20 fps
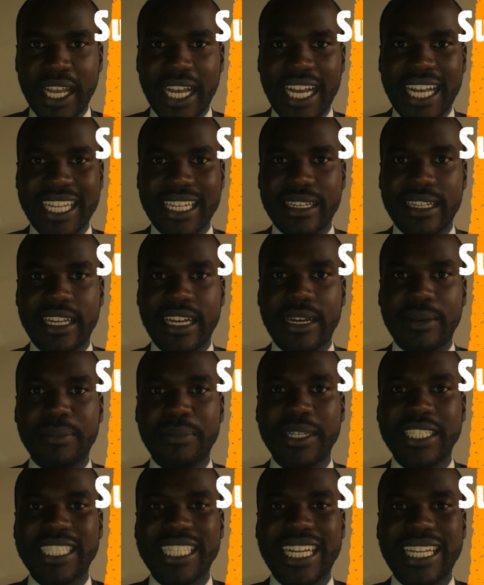And
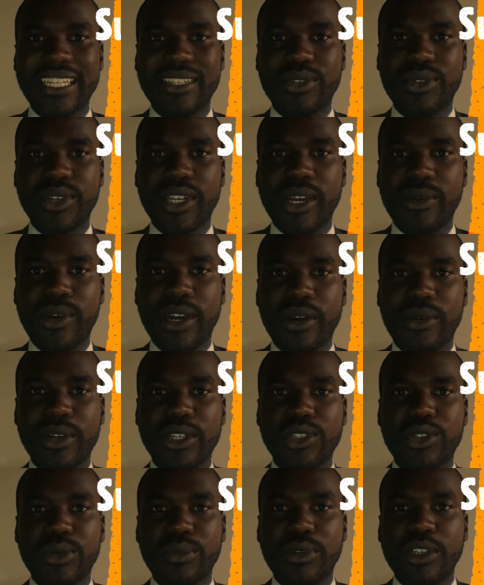basically, today we are
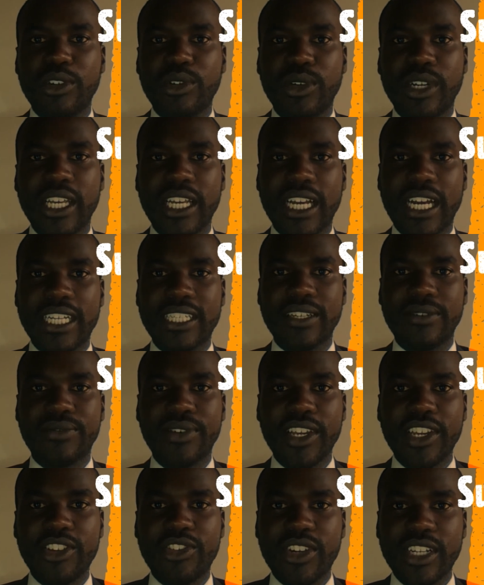going to be looking at a
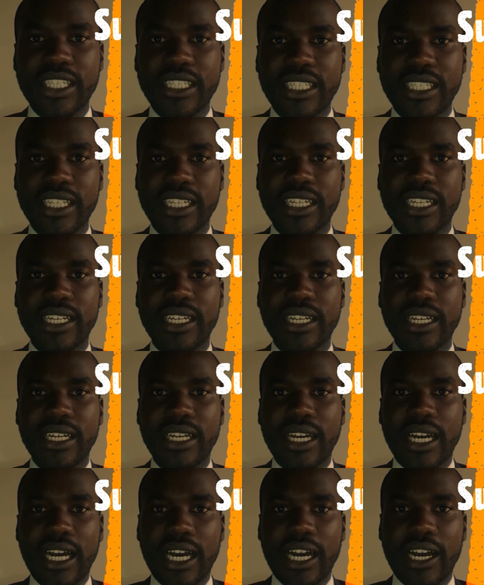very interesting
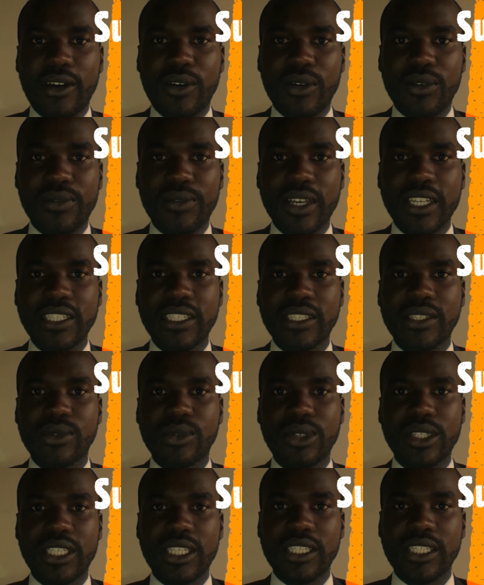offense,
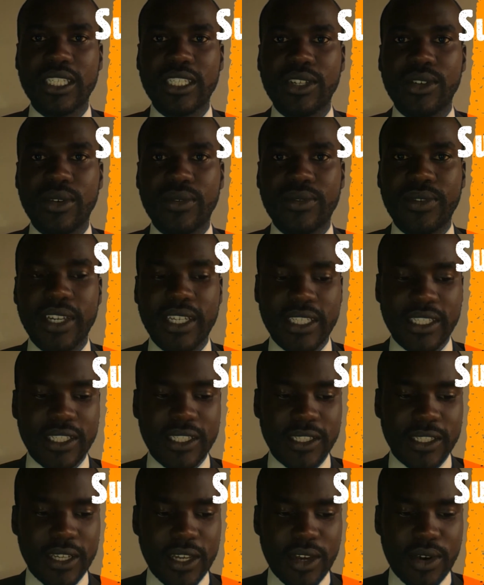which is the
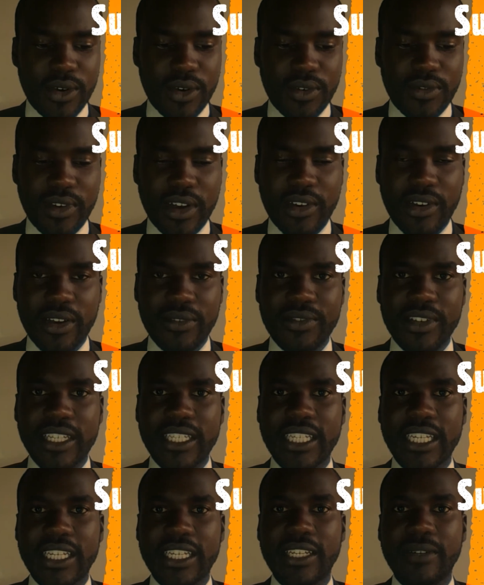offense of
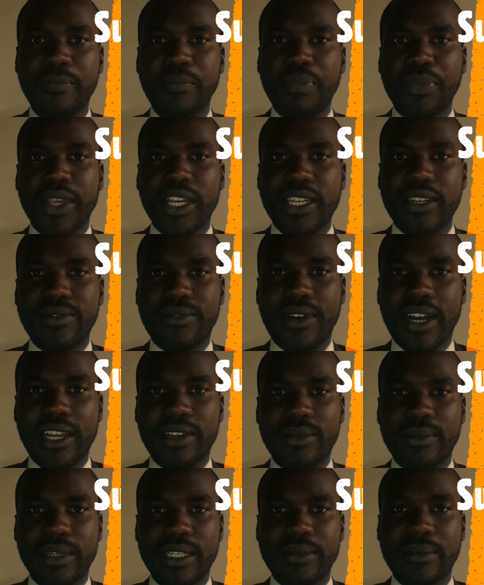aggravated defilement.